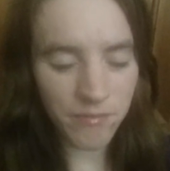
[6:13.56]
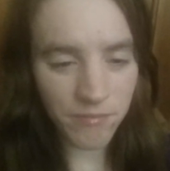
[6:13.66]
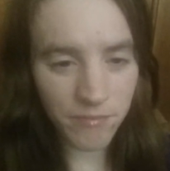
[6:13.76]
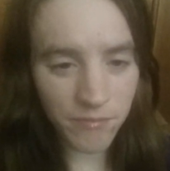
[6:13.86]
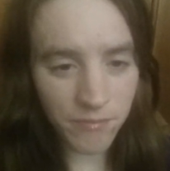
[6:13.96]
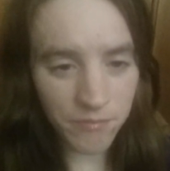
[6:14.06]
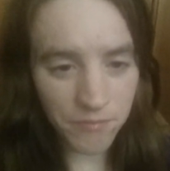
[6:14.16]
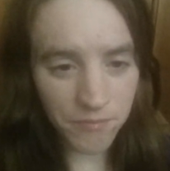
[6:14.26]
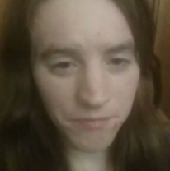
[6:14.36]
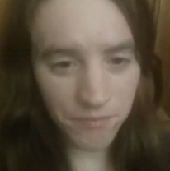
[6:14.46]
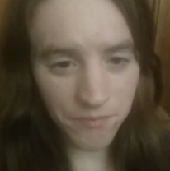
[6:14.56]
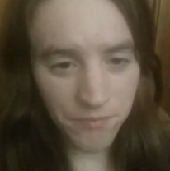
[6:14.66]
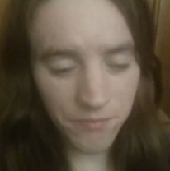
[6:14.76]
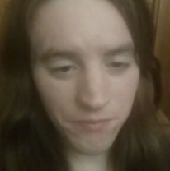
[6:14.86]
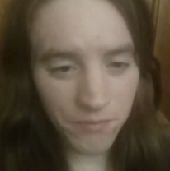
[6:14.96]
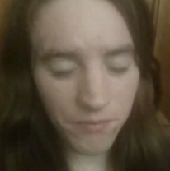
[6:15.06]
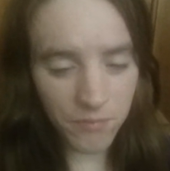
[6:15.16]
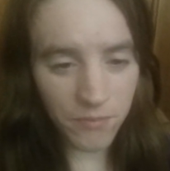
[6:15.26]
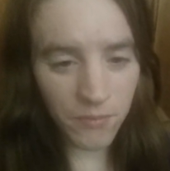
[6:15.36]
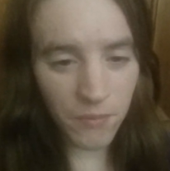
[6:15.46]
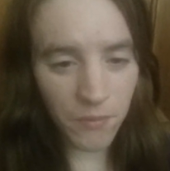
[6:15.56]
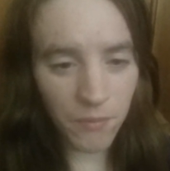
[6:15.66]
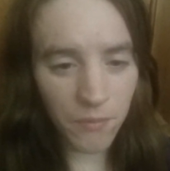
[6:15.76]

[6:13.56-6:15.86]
[no speech]